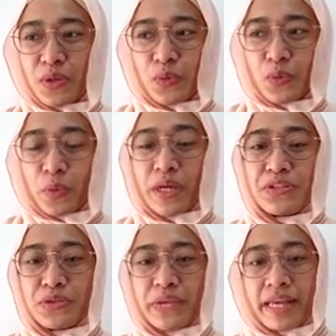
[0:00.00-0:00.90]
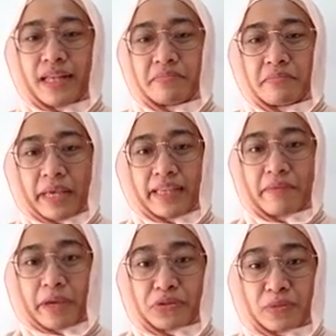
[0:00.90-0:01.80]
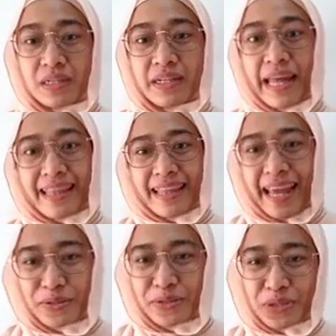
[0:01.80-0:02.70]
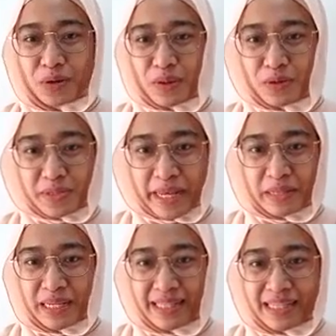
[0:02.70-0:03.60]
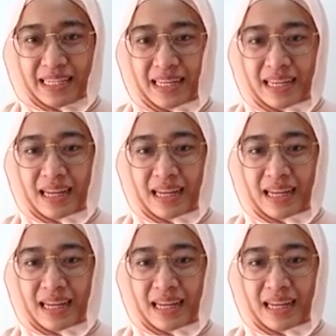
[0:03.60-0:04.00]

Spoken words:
Once you can make that measurable, and then you talk about scalability.